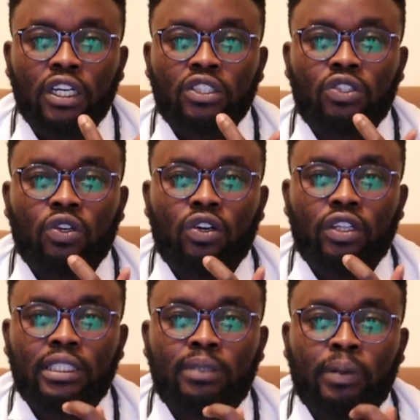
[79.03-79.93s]
So
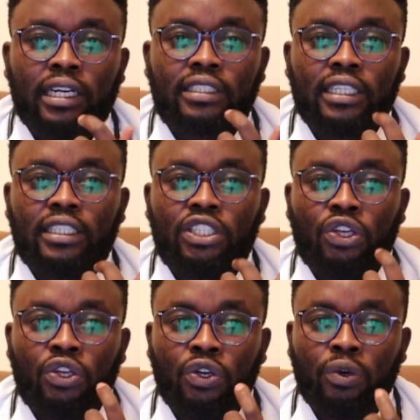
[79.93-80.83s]
this penetrate
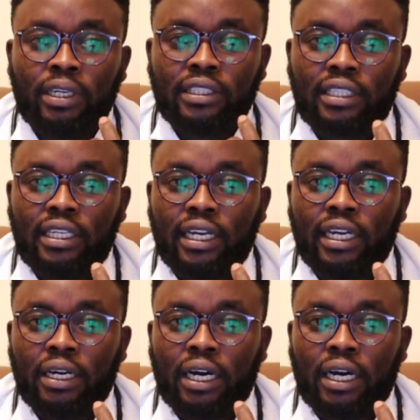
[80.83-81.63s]
human skin